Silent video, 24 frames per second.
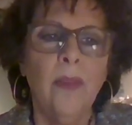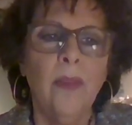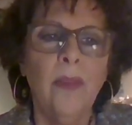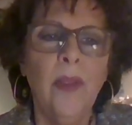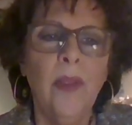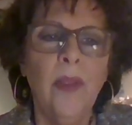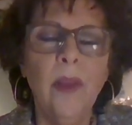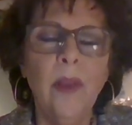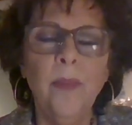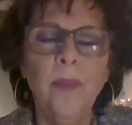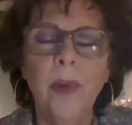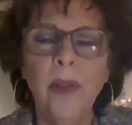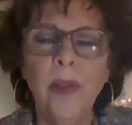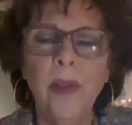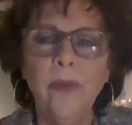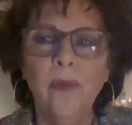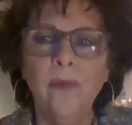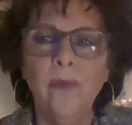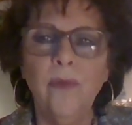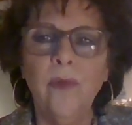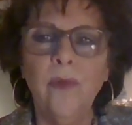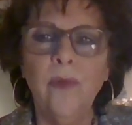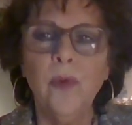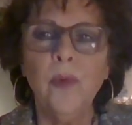think about
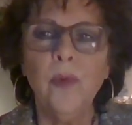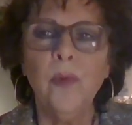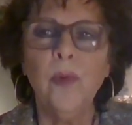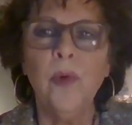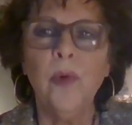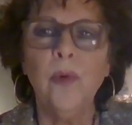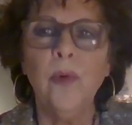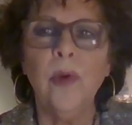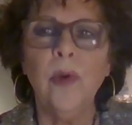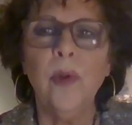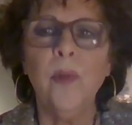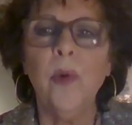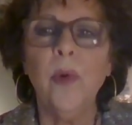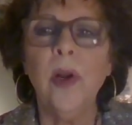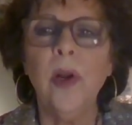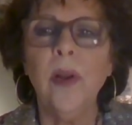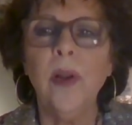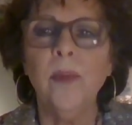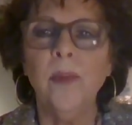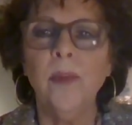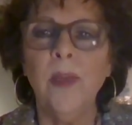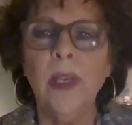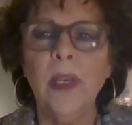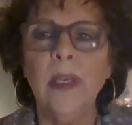the full moon and what
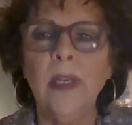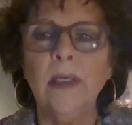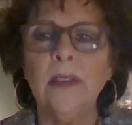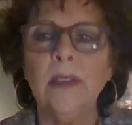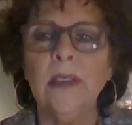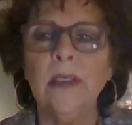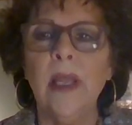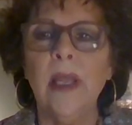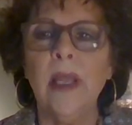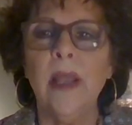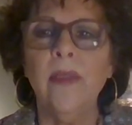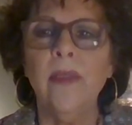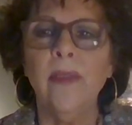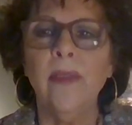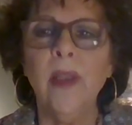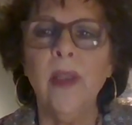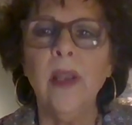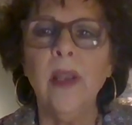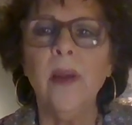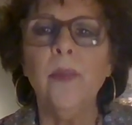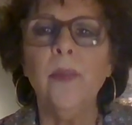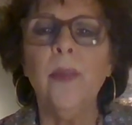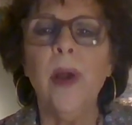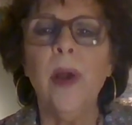it means. And
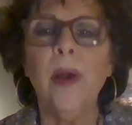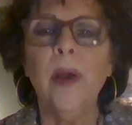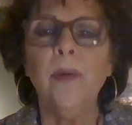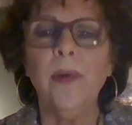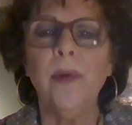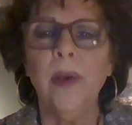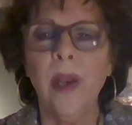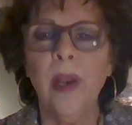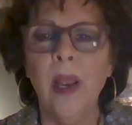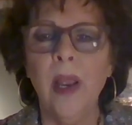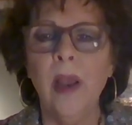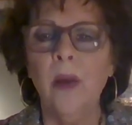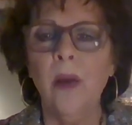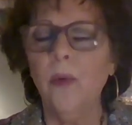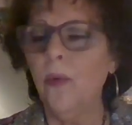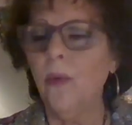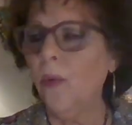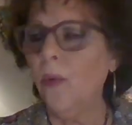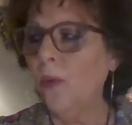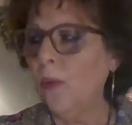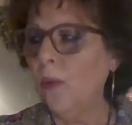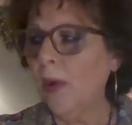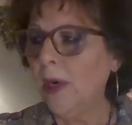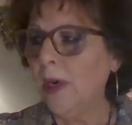think about now
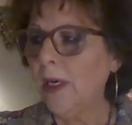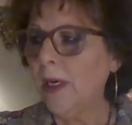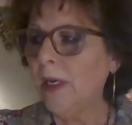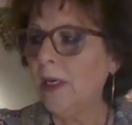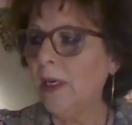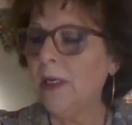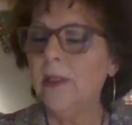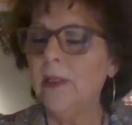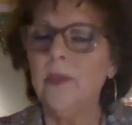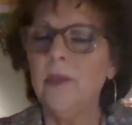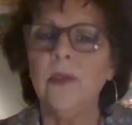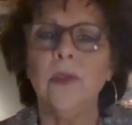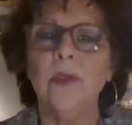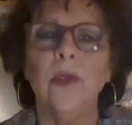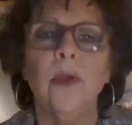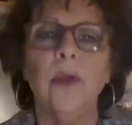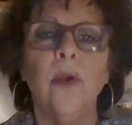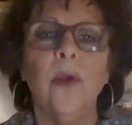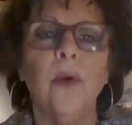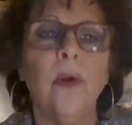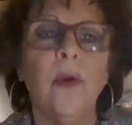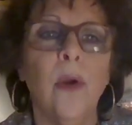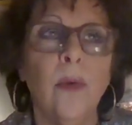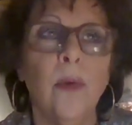what it is
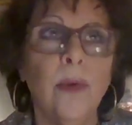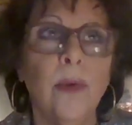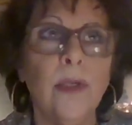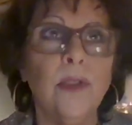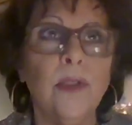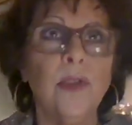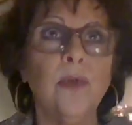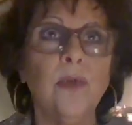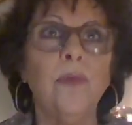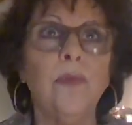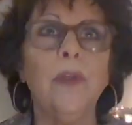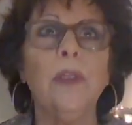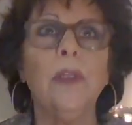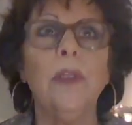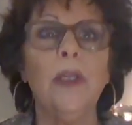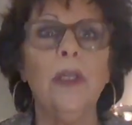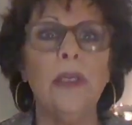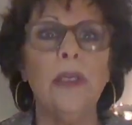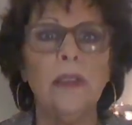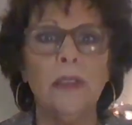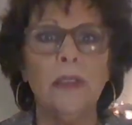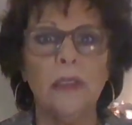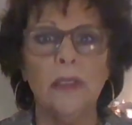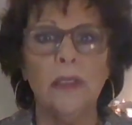you're going to
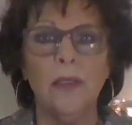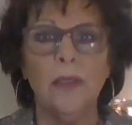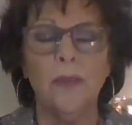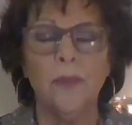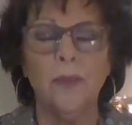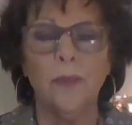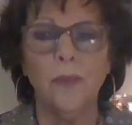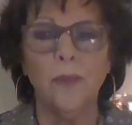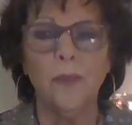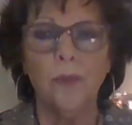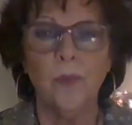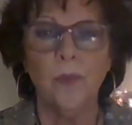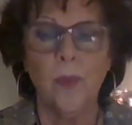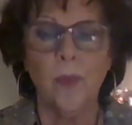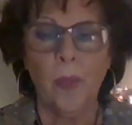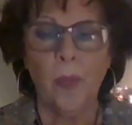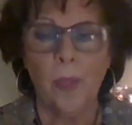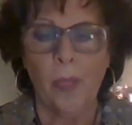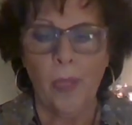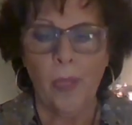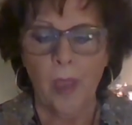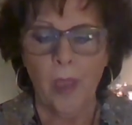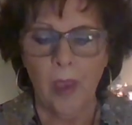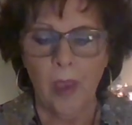release.
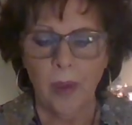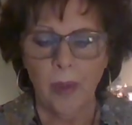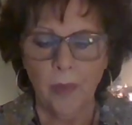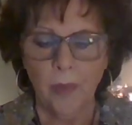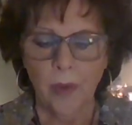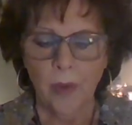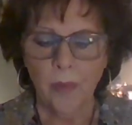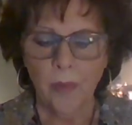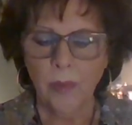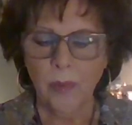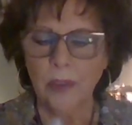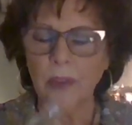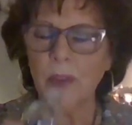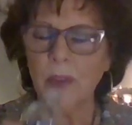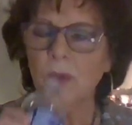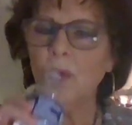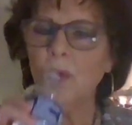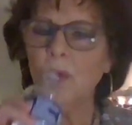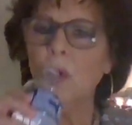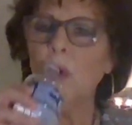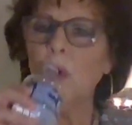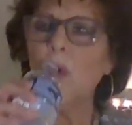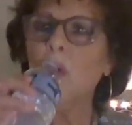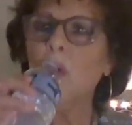I'm going to